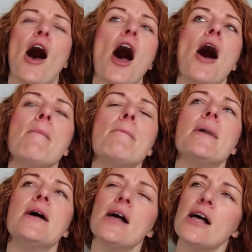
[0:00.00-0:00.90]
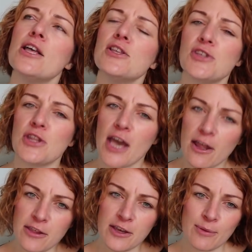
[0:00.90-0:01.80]
So the
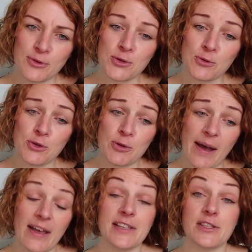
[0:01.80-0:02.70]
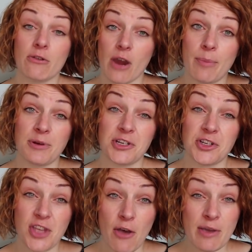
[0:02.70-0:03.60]
other thing I want to talk to you about is the Great
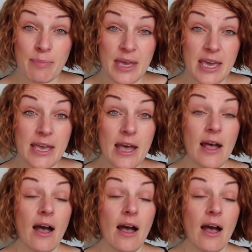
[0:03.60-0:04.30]
British Sewing Bee.